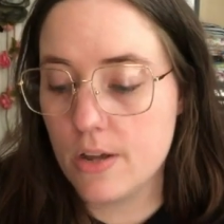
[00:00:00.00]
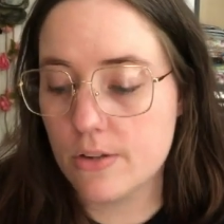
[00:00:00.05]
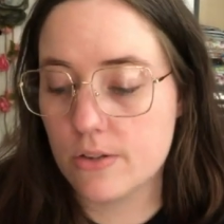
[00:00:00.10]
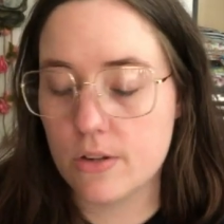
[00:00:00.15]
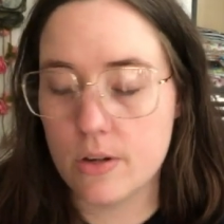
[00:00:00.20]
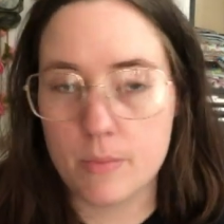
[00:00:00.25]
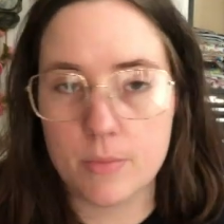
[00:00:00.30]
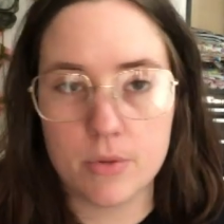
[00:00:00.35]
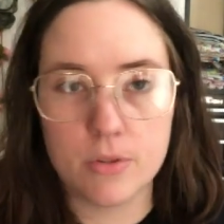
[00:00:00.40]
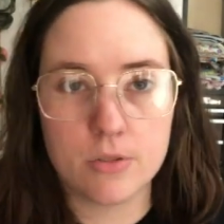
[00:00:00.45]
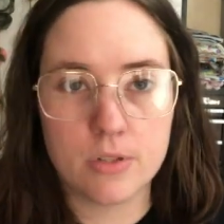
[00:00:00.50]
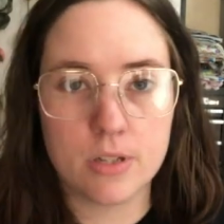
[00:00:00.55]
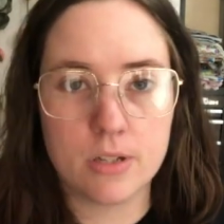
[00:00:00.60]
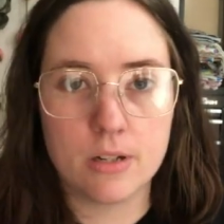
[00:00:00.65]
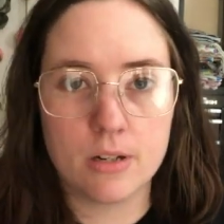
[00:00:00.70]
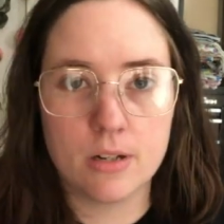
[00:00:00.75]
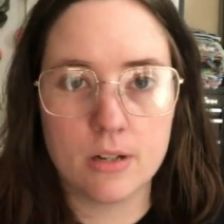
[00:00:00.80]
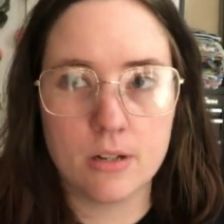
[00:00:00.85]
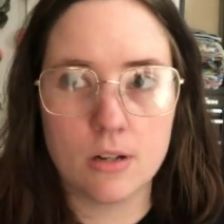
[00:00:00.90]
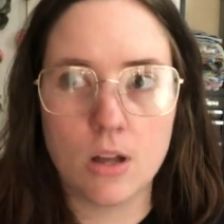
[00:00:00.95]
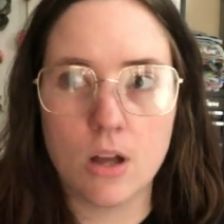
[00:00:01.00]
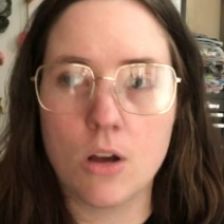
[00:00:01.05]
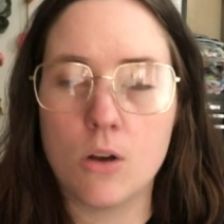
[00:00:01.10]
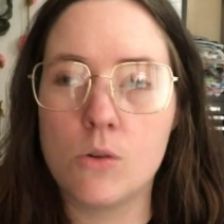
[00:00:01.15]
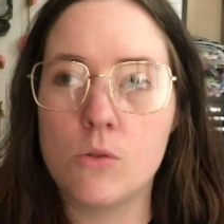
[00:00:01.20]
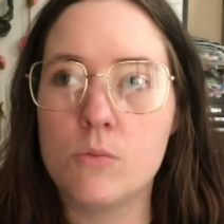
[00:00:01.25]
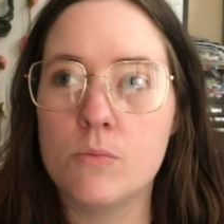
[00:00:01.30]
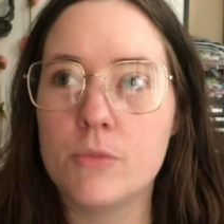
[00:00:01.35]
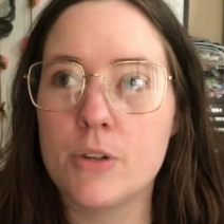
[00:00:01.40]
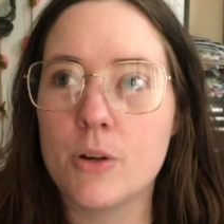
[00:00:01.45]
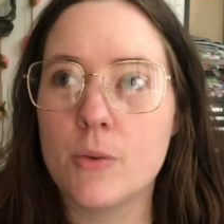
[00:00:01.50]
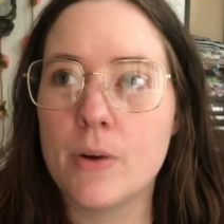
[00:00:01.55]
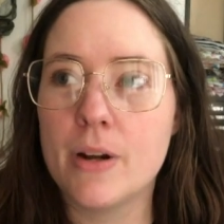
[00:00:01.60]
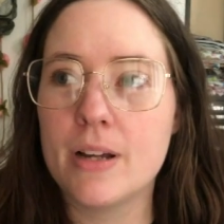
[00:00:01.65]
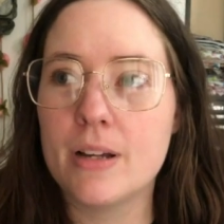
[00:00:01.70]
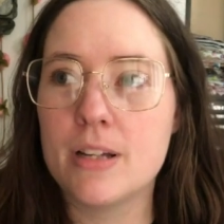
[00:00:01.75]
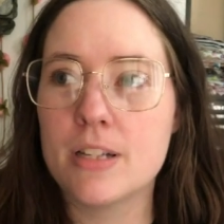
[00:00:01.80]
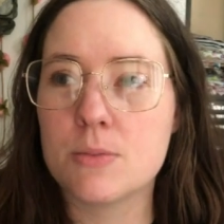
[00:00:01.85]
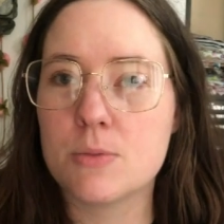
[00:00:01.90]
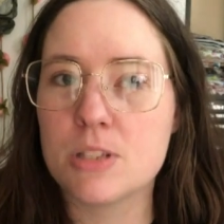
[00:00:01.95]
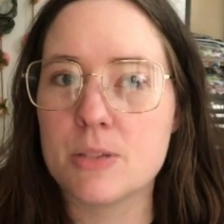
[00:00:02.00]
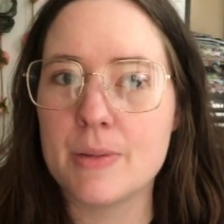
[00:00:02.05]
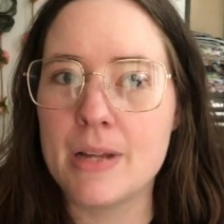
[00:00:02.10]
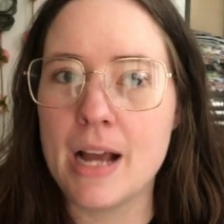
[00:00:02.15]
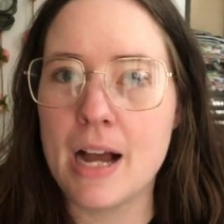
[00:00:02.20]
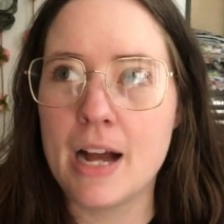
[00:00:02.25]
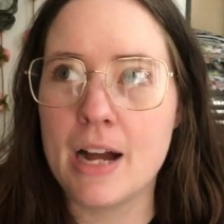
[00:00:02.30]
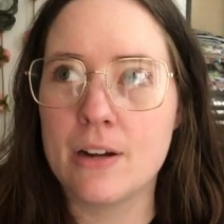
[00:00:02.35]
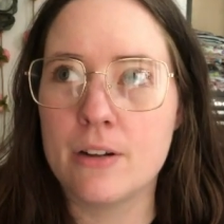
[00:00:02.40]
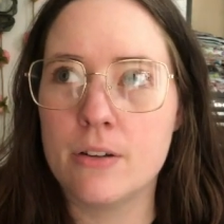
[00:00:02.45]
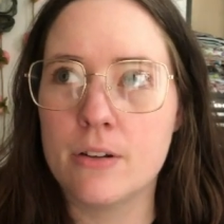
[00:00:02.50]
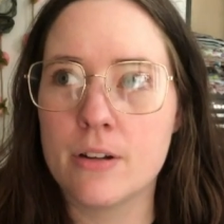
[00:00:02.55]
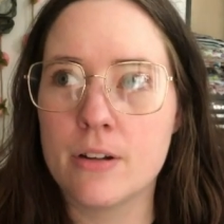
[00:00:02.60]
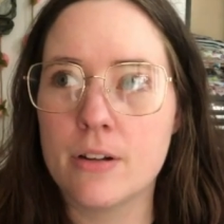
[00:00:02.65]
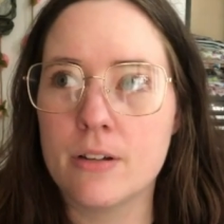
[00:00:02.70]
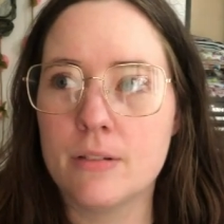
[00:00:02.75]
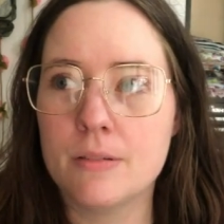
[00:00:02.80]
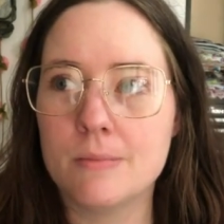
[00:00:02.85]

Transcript: So I'm using, oh, you know what? It's supposed to be an I hook.